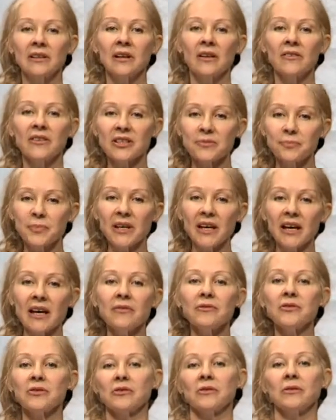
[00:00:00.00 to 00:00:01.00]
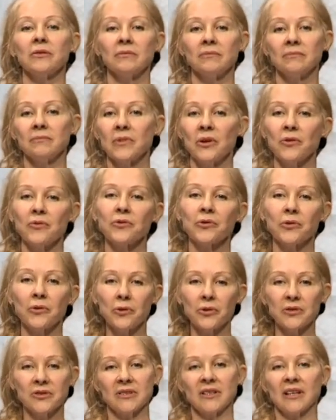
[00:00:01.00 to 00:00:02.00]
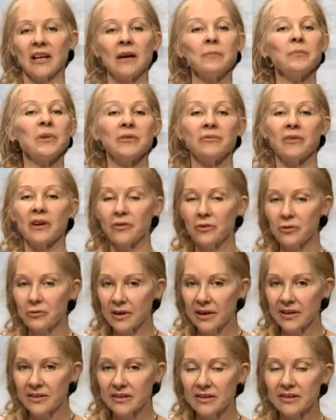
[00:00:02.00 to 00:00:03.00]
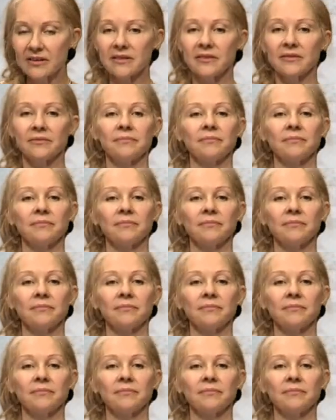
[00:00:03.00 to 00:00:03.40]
This behavior may, of course, amplify the crisis.